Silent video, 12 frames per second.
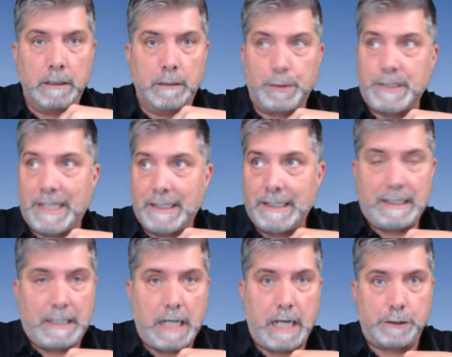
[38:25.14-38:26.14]
pretending that
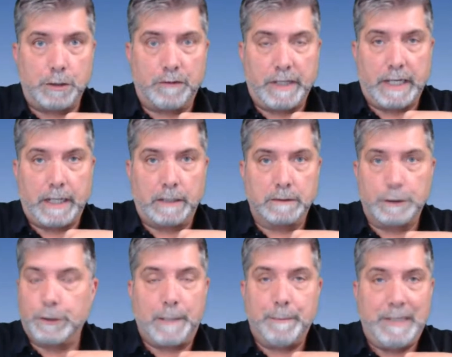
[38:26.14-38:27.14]
God is over there.
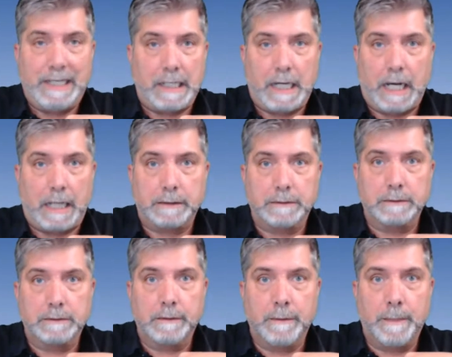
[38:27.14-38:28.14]
You're not being God.
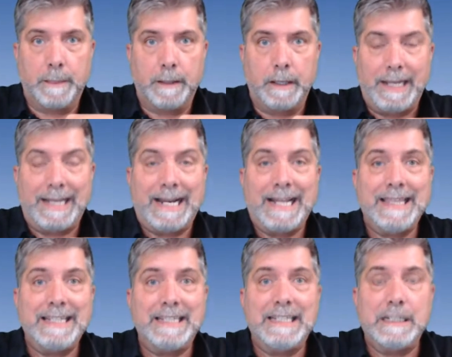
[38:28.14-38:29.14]
And I
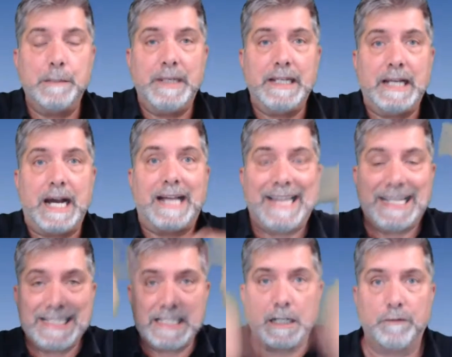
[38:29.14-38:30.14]
think you need to be God.
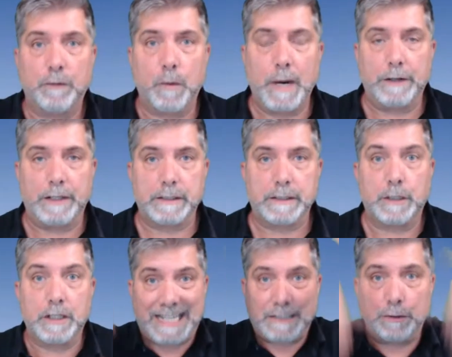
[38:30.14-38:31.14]
That's self-awareness,
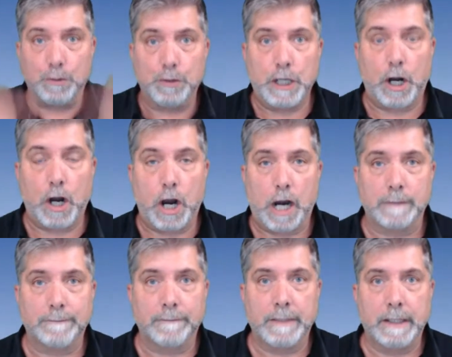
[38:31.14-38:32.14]
because that's who you are.
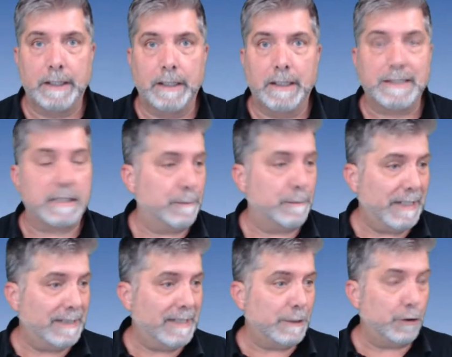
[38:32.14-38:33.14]
Does it
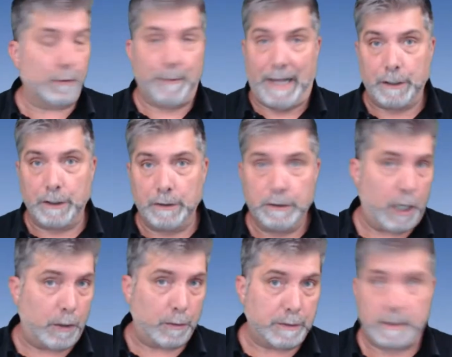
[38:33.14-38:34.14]
mean that you're better?
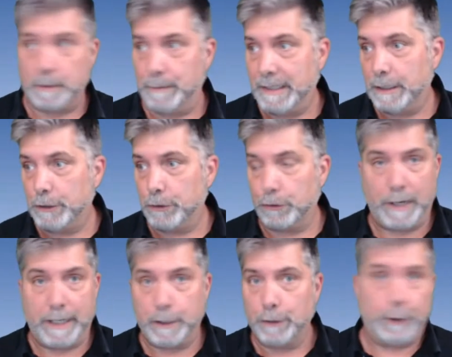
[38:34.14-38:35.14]
No. Does it mean that you're
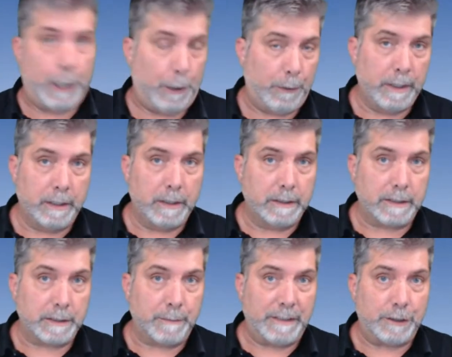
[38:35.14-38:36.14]
greater? No.
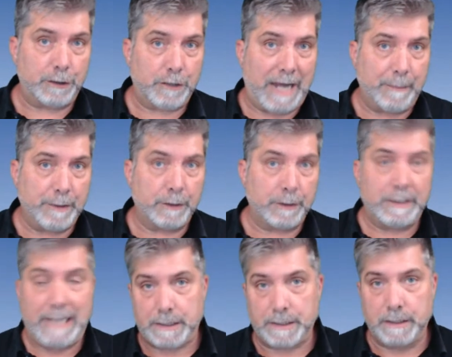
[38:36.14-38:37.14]
Does it mean that you're happier?
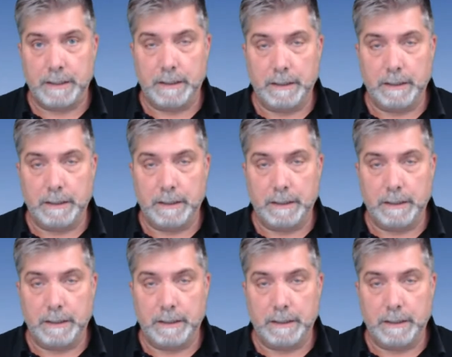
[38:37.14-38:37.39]
Yes.